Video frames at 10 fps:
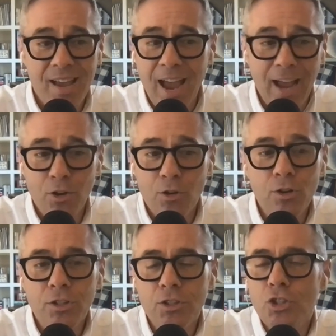I
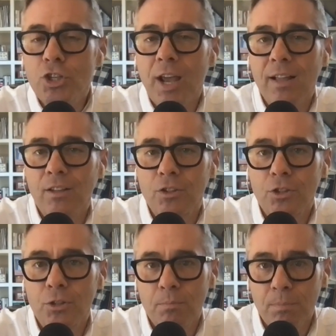couldn't
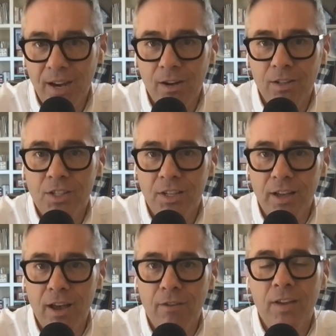challenge parents
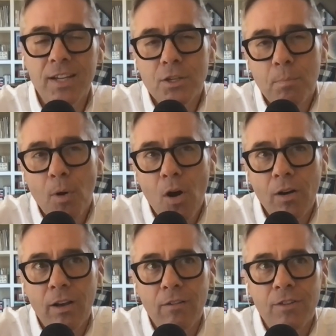enough. And as a
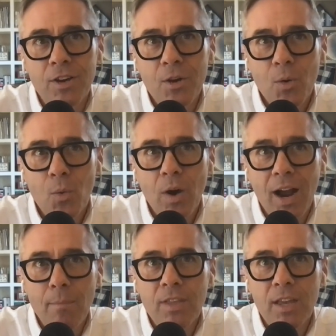part of where
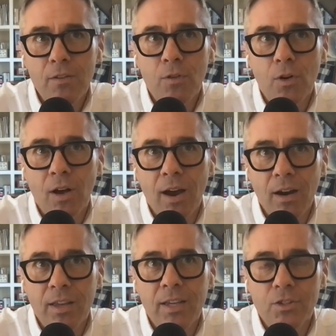I'm thankful
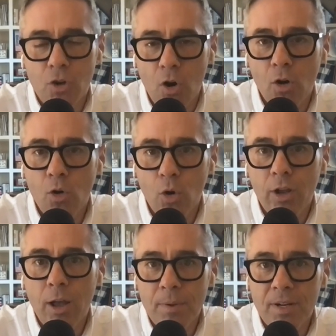our kids are
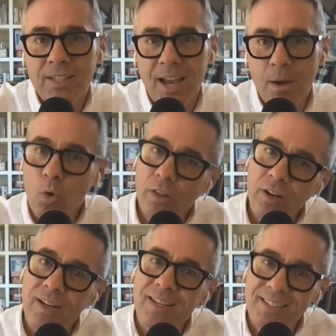growing up in a time where
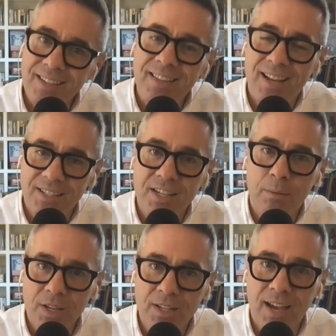there isn't that
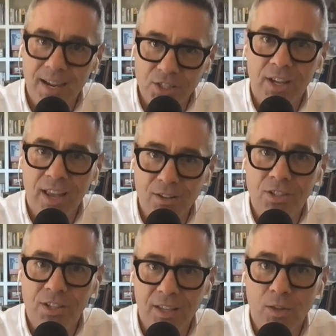stigma attached to
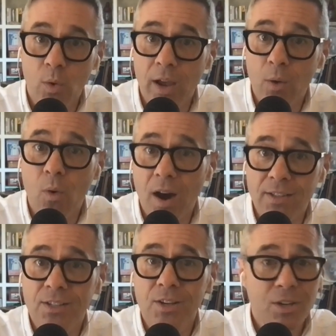counseling in the way it
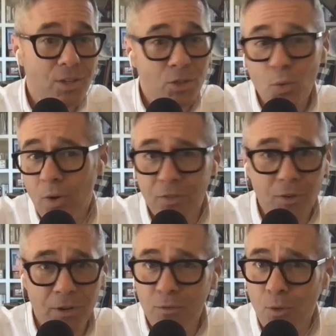was 20,
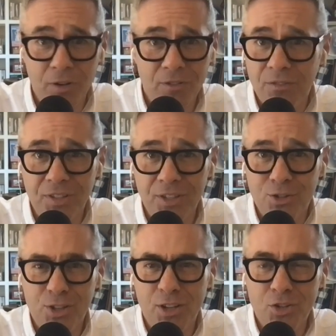30, 40, 50
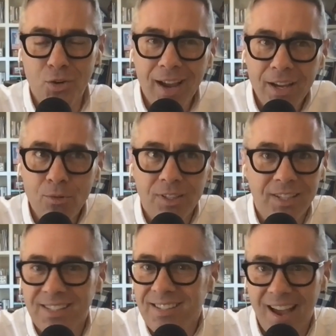years ago. So I get
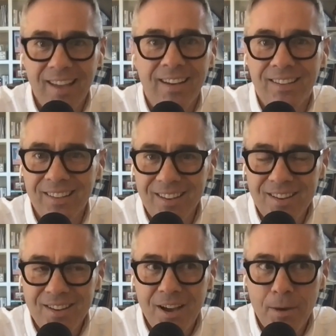really excited
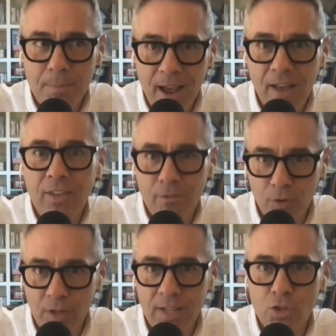about that
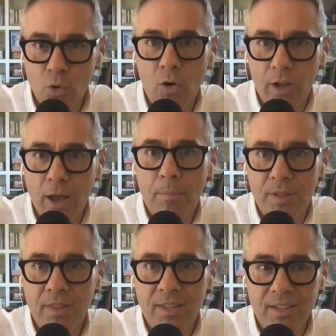for kids growing up
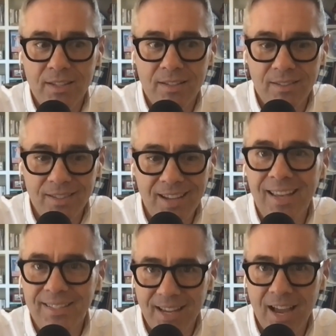in this
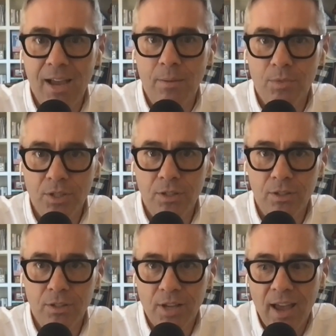day and time
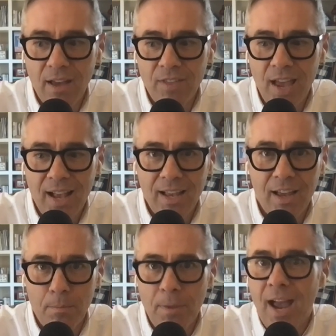to have that
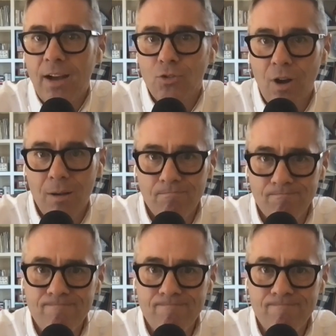kind of backdrop.